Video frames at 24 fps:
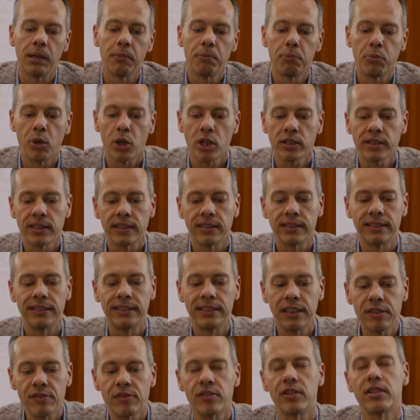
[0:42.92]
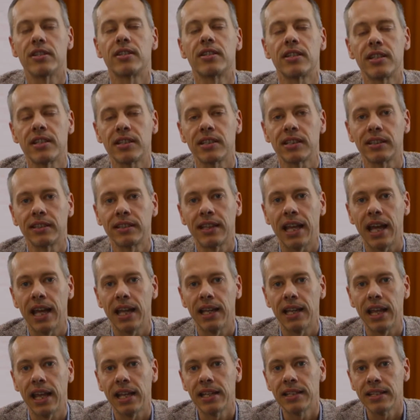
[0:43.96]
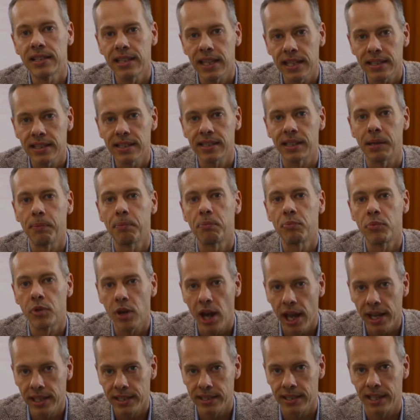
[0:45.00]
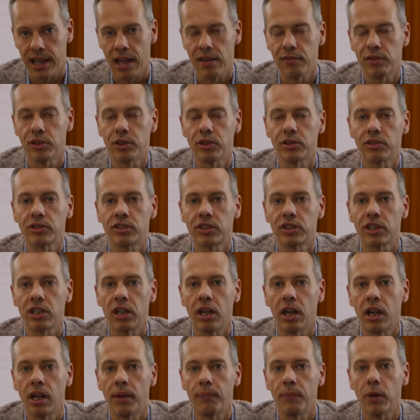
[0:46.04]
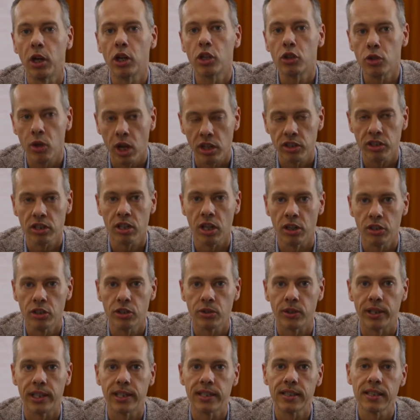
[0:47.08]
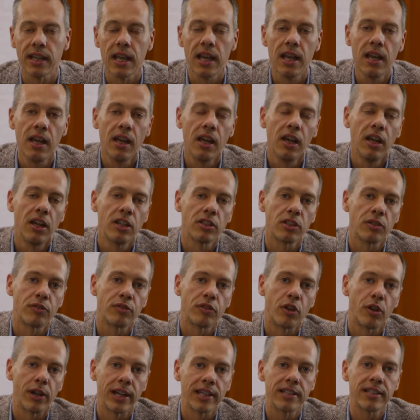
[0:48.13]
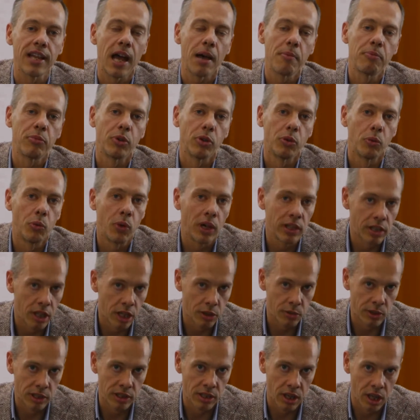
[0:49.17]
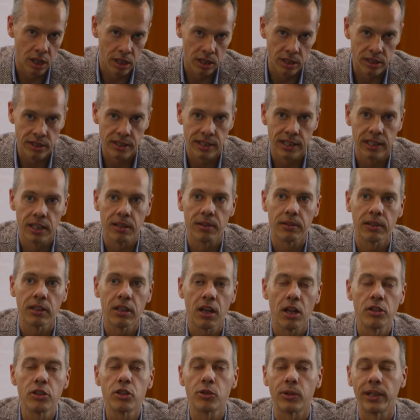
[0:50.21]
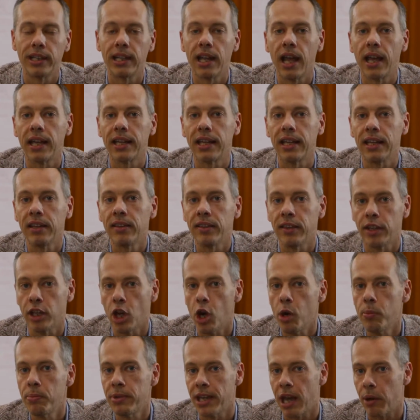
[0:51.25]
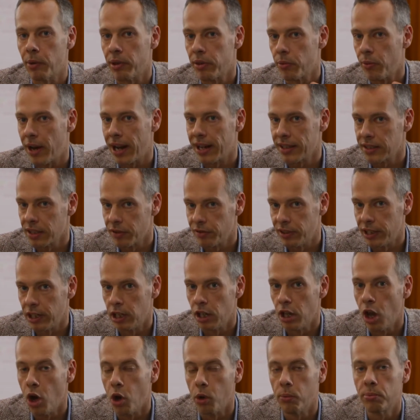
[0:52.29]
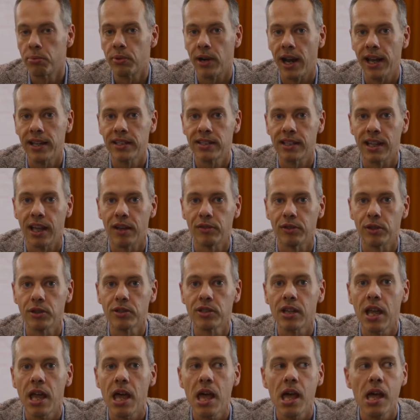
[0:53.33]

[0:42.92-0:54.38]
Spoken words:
important differences that exist in price levels across countries. So for example, $100 in a country like Ethiopia with relatively low price levels